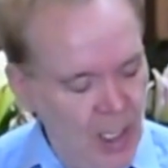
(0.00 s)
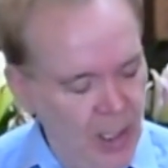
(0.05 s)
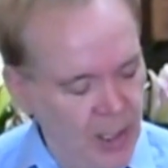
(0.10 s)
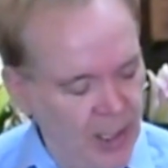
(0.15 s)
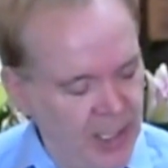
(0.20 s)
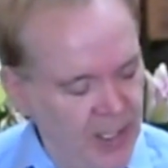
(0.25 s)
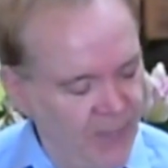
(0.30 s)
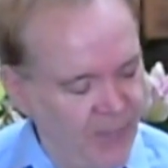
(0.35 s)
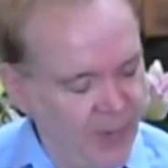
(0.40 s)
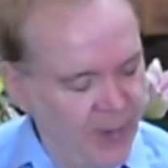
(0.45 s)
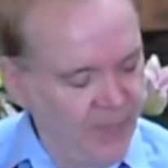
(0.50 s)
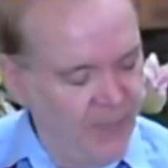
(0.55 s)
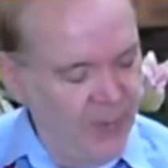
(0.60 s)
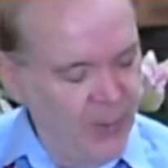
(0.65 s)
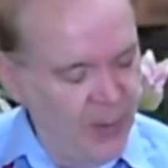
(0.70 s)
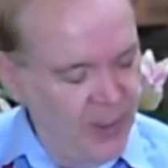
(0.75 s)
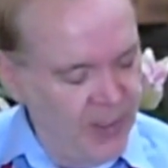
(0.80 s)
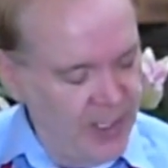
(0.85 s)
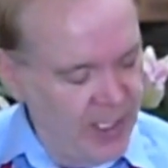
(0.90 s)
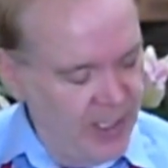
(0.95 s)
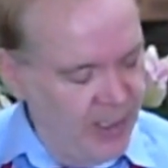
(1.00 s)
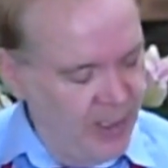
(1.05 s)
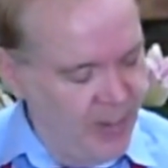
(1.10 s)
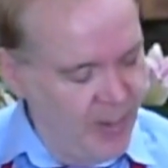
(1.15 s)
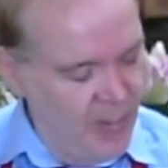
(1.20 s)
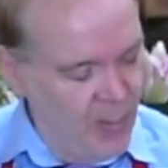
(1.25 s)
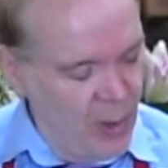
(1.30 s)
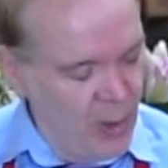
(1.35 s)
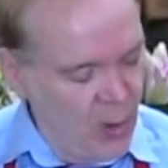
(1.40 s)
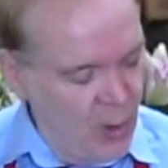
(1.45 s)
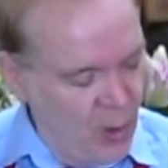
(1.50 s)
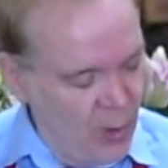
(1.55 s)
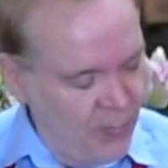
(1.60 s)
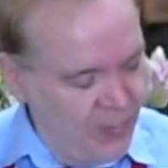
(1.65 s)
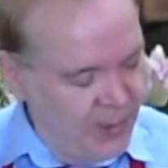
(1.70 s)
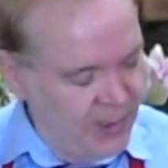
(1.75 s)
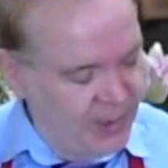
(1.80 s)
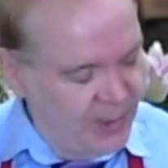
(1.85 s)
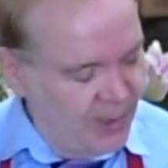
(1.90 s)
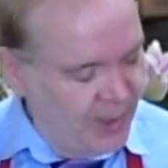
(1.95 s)
Looking for a few here that are a little bit more
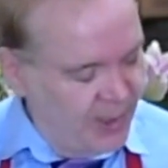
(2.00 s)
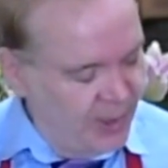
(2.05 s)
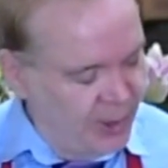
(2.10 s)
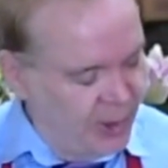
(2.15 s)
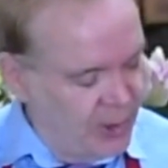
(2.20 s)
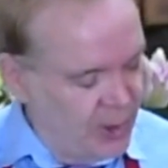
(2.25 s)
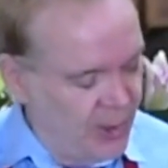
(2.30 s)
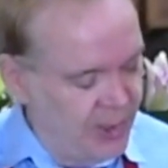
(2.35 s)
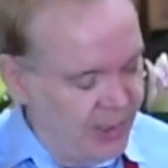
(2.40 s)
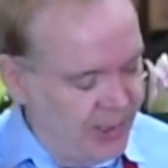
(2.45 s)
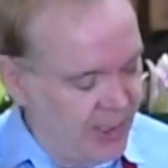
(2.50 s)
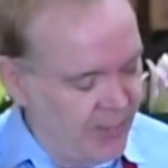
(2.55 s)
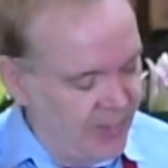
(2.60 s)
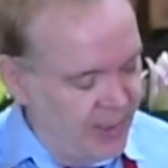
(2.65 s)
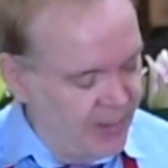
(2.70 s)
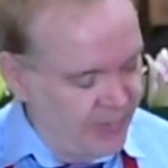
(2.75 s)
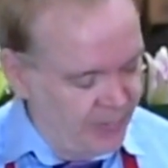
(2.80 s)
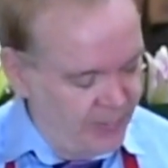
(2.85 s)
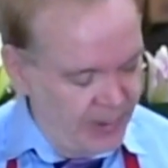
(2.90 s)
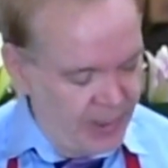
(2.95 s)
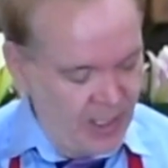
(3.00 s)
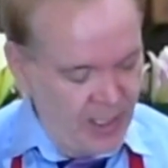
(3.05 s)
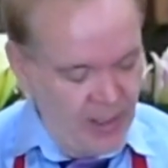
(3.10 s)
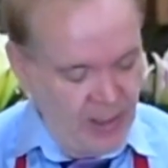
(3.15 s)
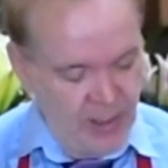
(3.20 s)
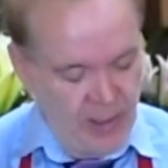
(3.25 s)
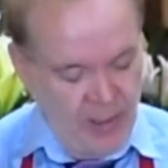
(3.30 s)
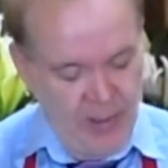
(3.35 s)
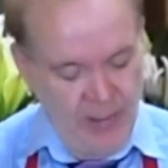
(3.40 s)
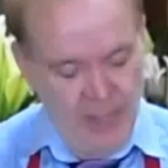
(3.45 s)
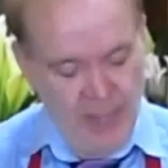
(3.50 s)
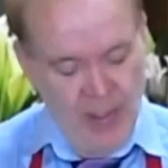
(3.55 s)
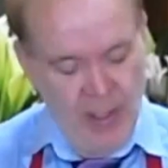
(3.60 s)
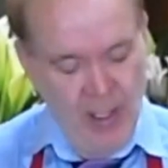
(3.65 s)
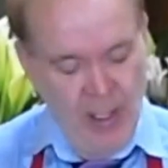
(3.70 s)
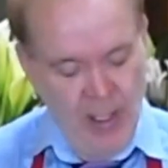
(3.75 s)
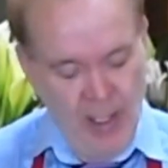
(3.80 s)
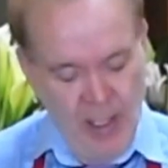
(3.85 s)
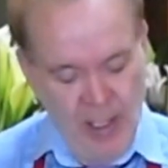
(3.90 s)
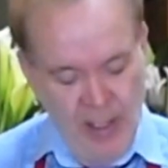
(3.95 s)
open so I can show you some of the color
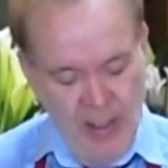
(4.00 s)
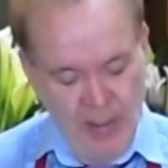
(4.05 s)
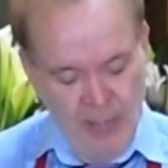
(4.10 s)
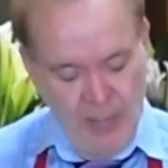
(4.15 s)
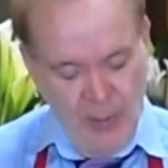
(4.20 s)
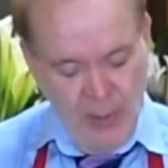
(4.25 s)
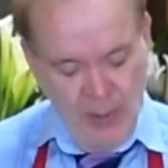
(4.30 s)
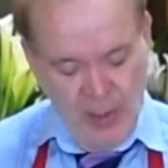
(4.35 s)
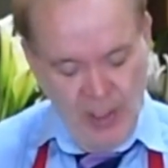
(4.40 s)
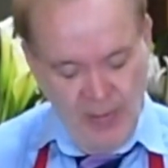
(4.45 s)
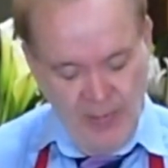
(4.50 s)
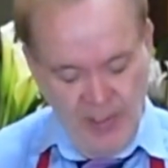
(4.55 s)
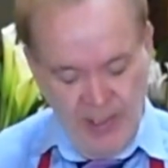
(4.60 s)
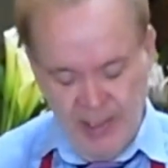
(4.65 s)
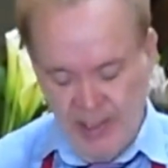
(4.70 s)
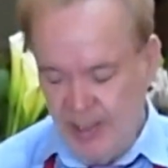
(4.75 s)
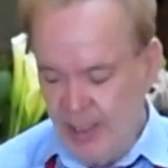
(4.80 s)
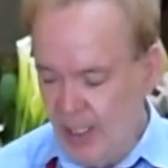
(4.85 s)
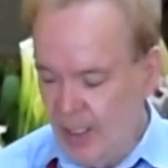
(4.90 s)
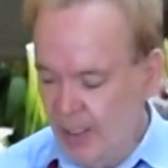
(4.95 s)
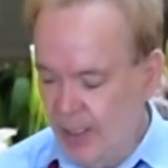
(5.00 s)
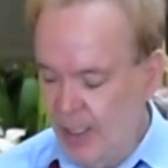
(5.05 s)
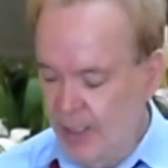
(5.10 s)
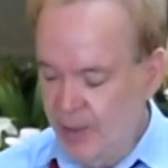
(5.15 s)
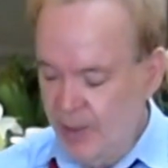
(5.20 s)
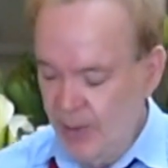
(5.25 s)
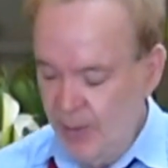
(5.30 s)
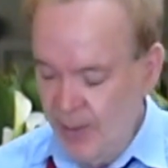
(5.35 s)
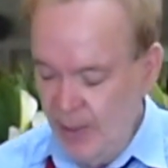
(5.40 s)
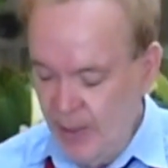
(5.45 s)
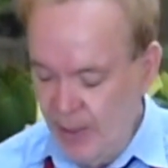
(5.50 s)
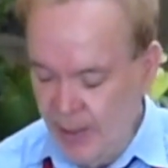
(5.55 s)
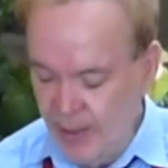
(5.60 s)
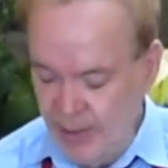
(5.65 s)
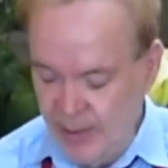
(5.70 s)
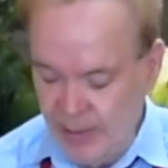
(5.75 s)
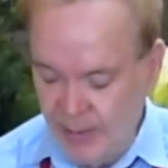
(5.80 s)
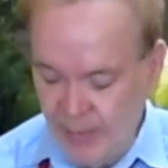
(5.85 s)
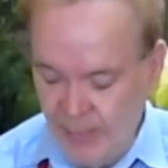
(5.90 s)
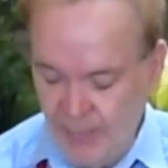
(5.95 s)
and the beauty of these stargazer
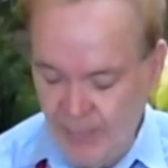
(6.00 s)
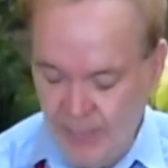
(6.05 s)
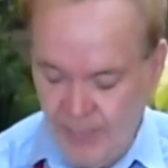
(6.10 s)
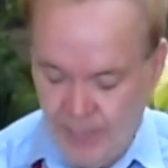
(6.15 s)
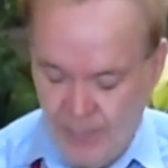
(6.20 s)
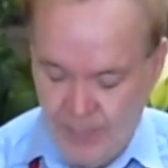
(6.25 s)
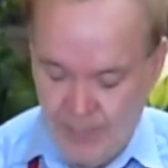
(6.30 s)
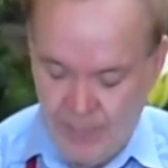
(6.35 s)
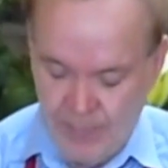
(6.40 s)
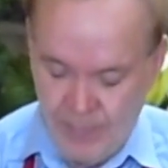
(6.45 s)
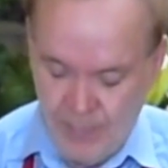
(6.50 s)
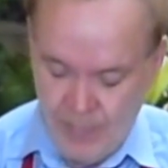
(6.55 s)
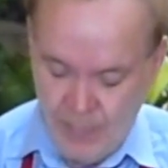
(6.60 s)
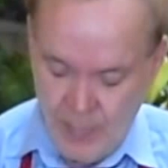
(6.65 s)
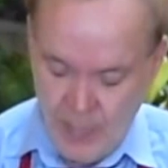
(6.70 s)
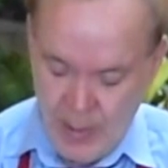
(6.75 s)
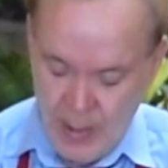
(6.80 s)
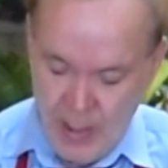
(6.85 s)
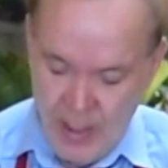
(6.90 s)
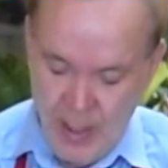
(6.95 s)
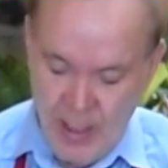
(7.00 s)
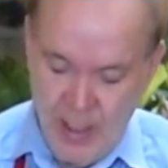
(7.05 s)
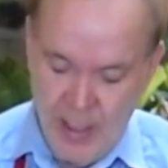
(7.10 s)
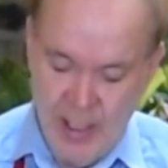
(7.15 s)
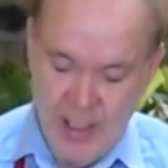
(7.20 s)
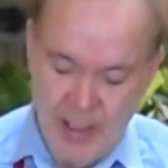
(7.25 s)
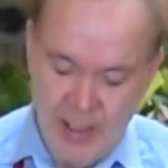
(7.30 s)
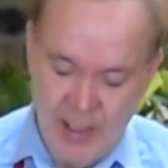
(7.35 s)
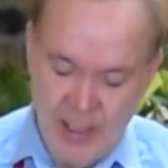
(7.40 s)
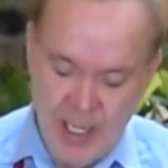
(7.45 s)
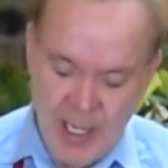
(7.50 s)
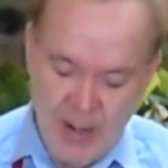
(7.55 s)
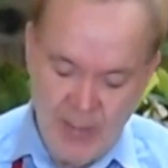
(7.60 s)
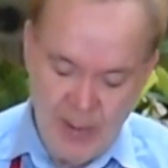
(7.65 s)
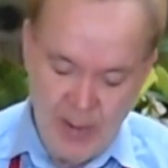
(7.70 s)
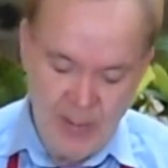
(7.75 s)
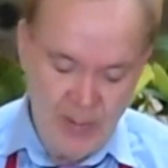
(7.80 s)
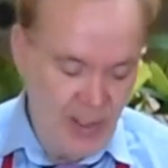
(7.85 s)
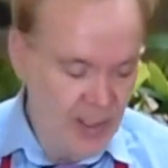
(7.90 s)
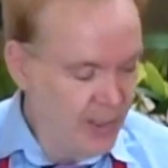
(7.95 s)
lilies. Like that
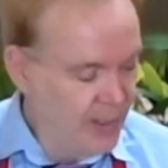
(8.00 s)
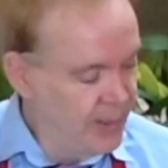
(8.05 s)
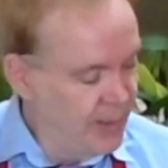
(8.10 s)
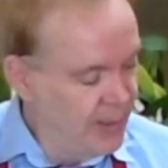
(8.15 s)
one right